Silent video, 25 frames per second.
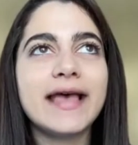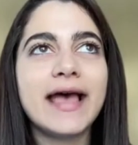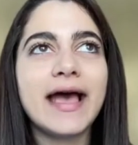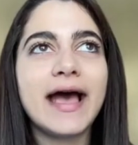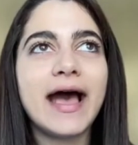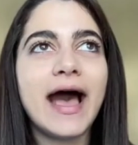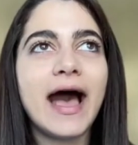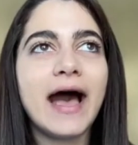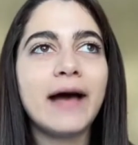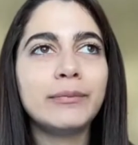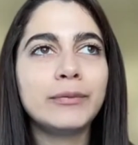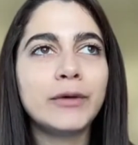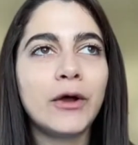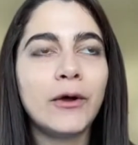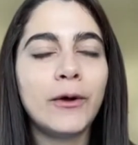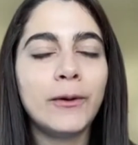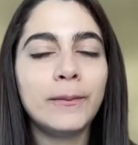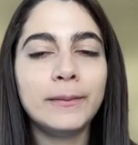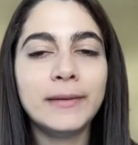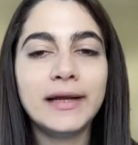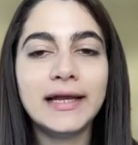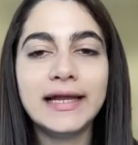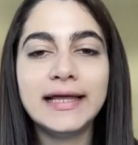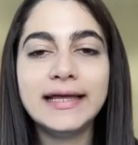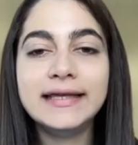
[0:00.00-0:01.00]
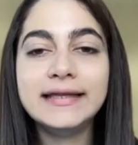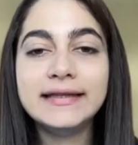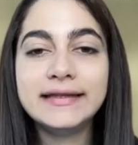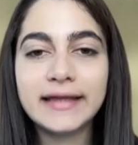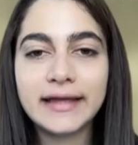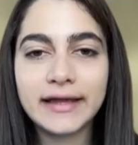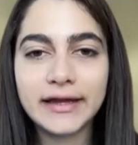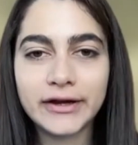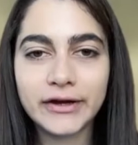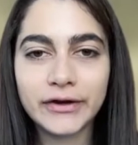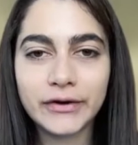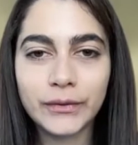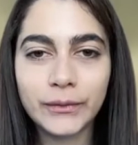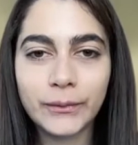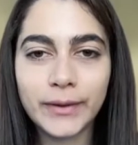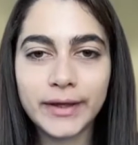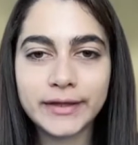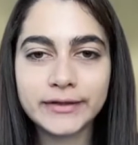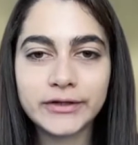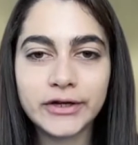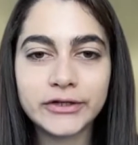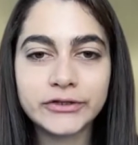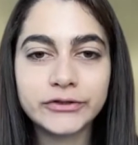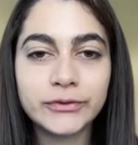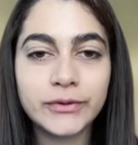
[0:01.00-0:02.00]
a HABCOM leader when
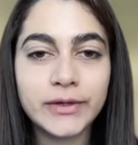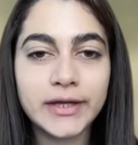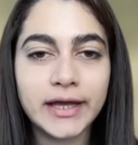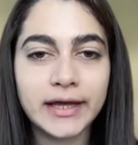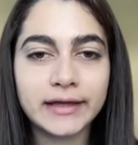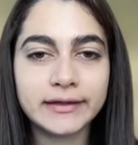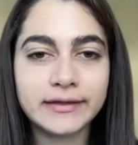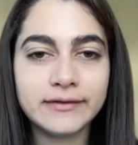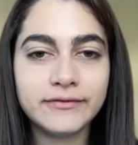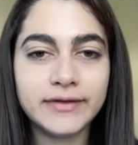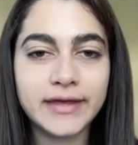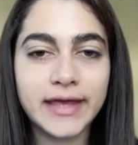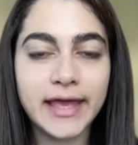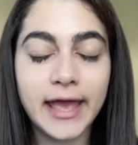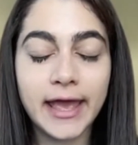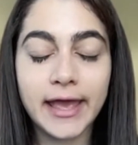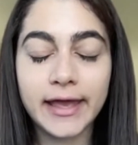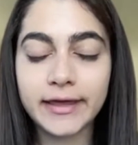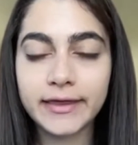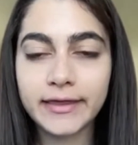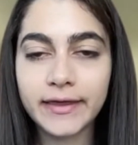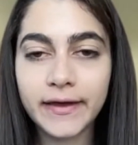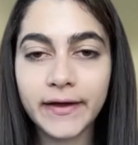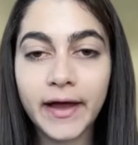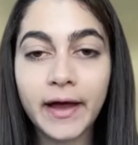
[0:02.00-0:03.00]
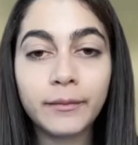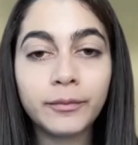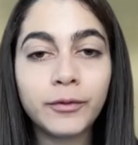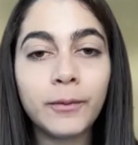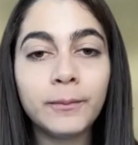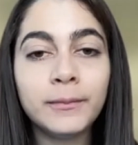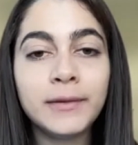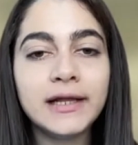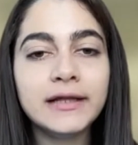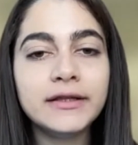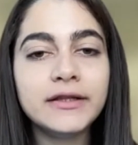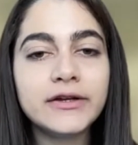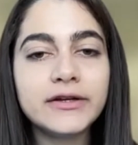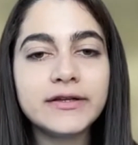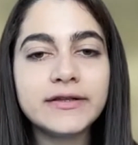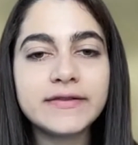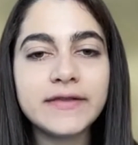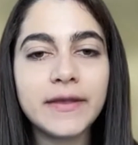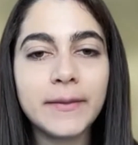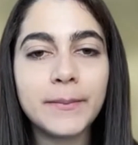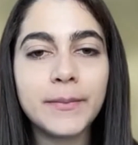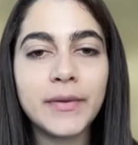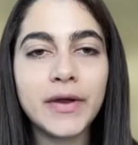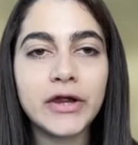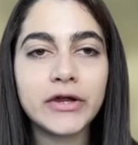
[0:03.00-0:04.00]
you're doing an EVA. A HABCOM leader is the
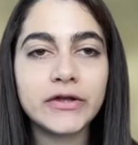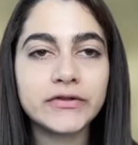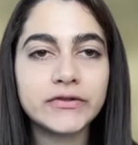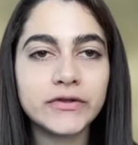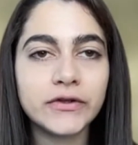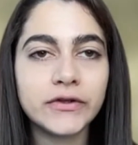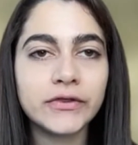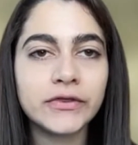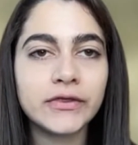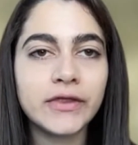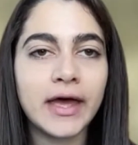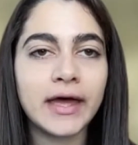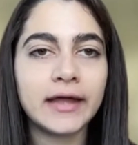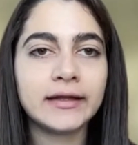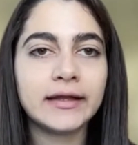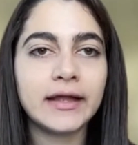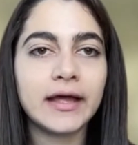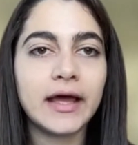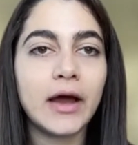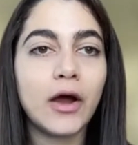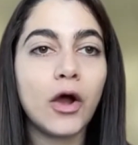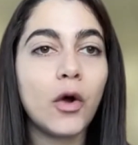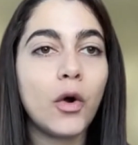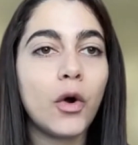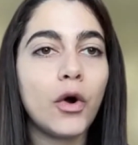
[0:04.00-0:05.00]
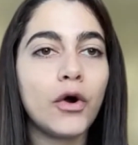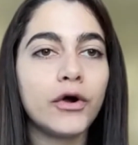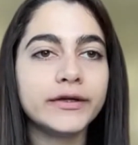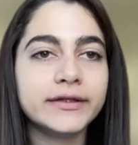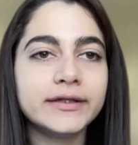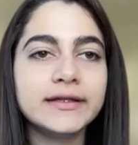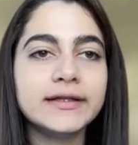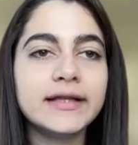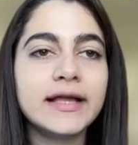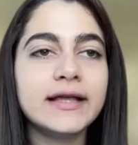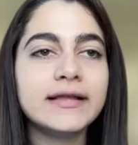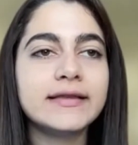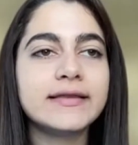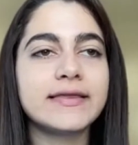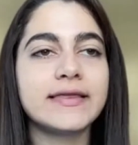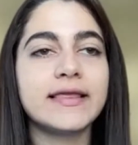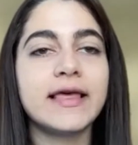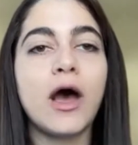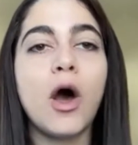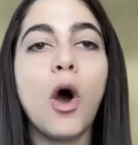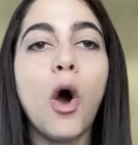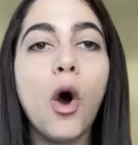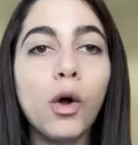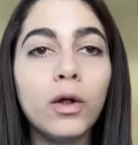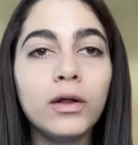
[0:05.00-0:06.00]
person that coordinates
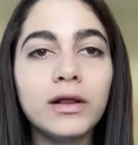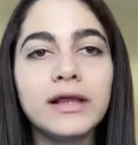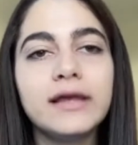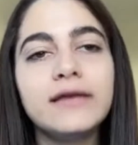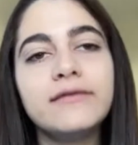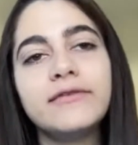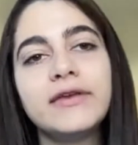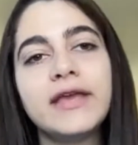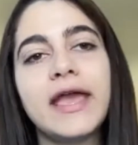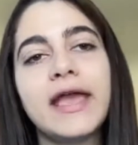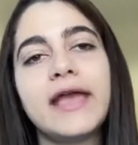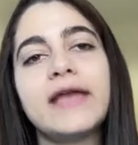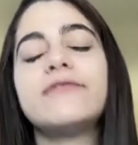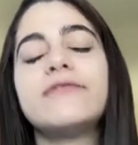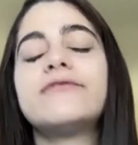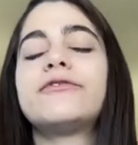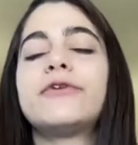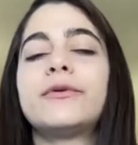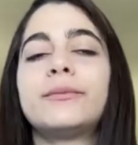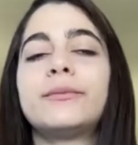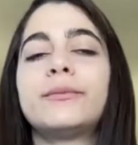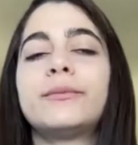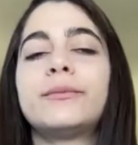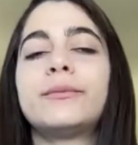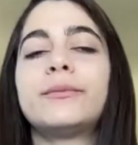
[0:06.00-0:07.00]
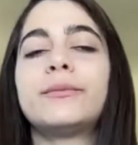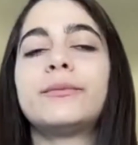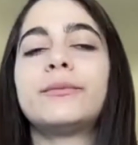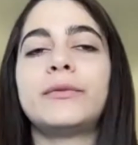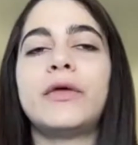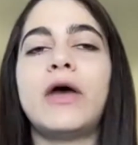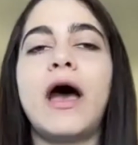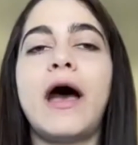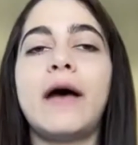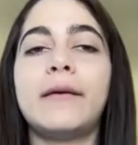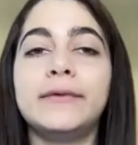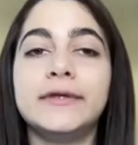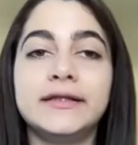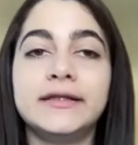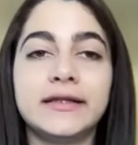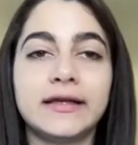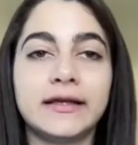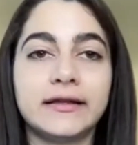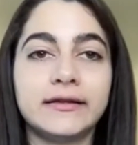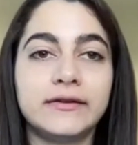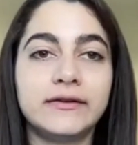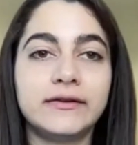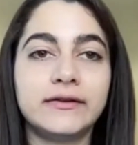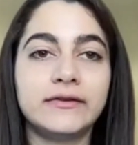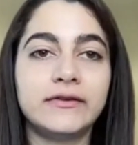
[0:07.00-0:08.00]
the whole EVA from the
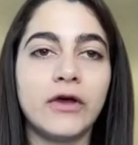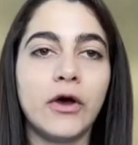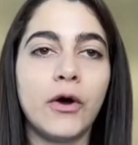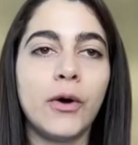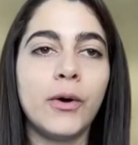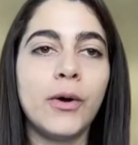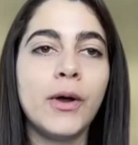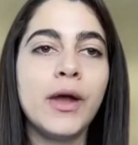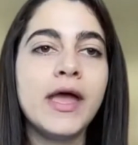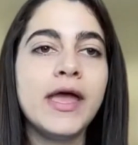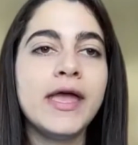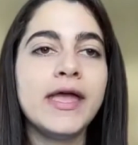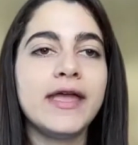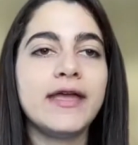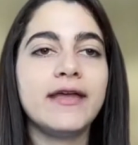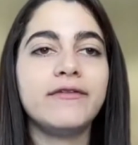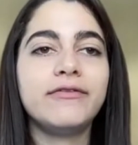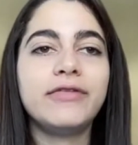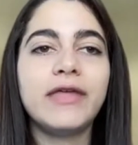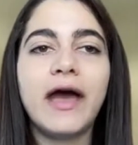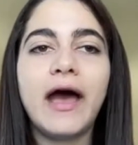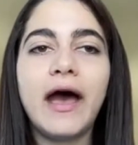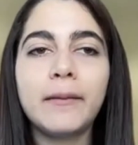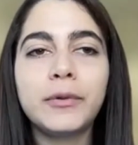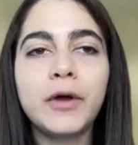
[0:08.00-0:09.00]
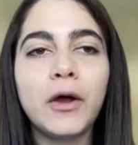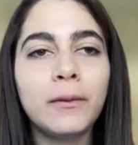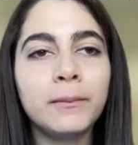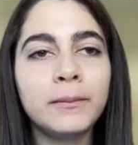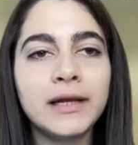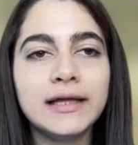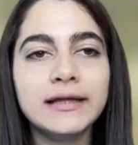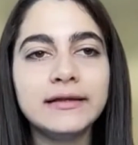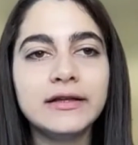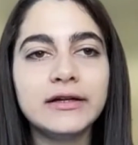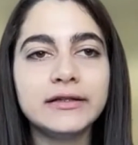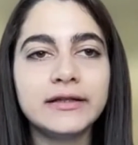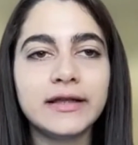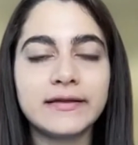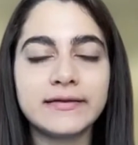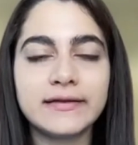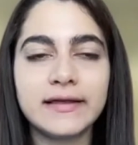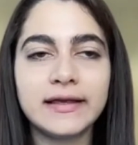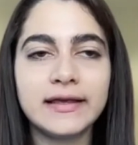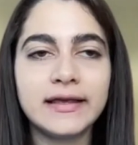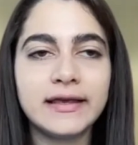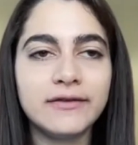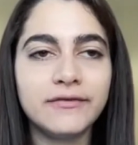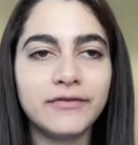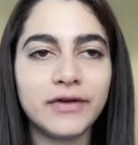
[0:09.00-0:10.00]
habitats. So if the HABCOM leader doesn't
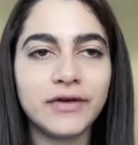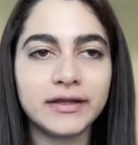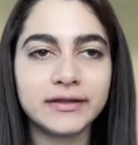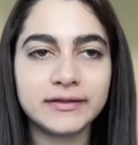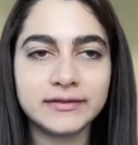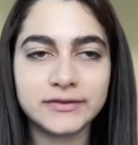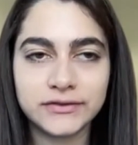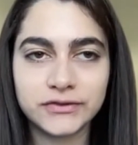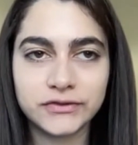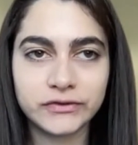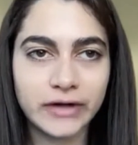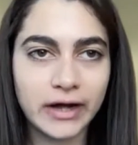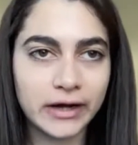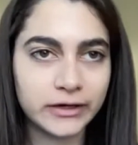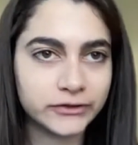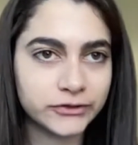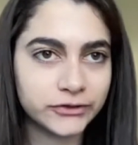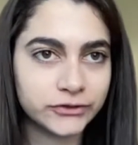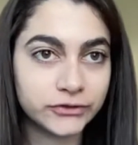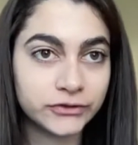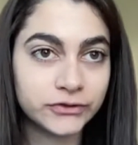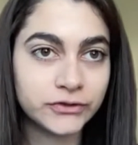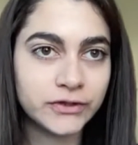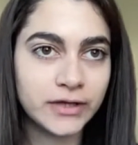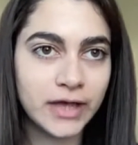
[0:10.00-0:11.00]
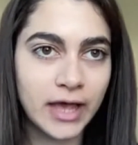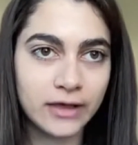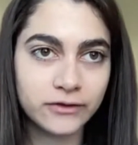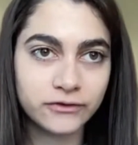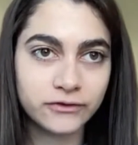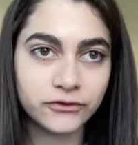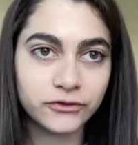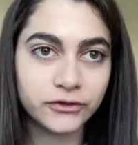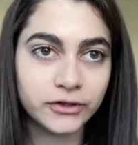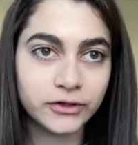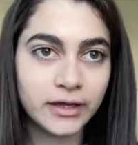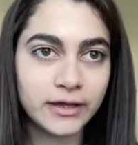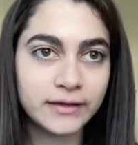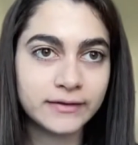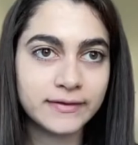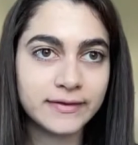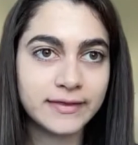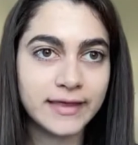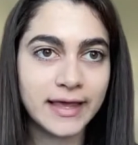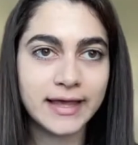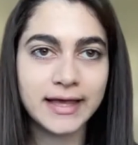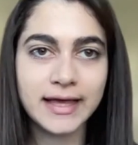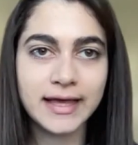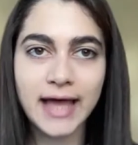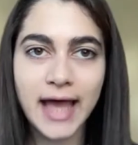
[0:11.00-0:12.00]
give an instruction to the
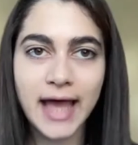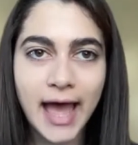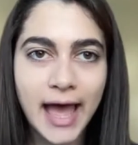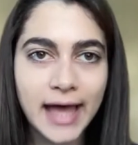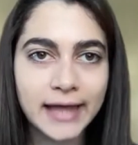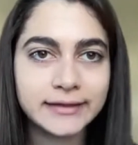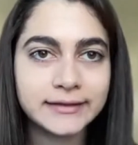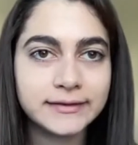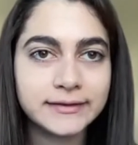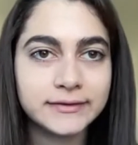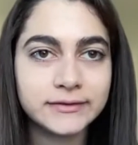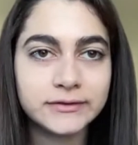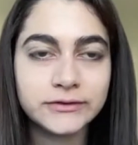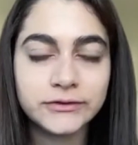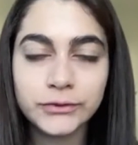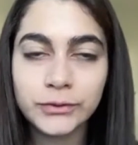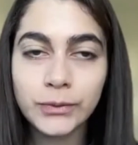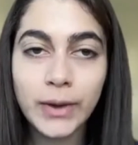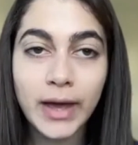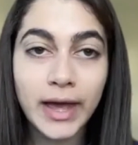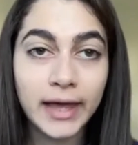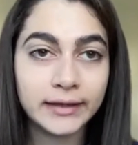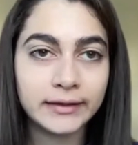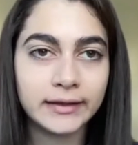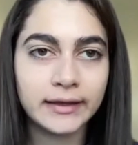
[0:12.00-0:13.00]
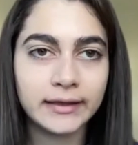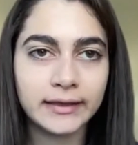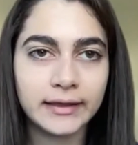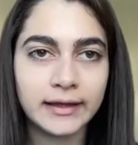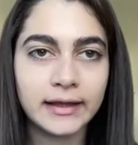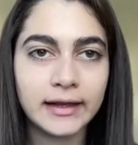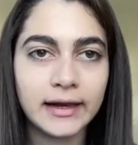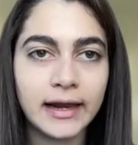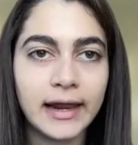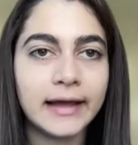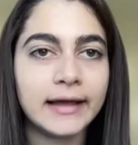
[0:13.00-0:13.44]
astronauts, they can't do anything.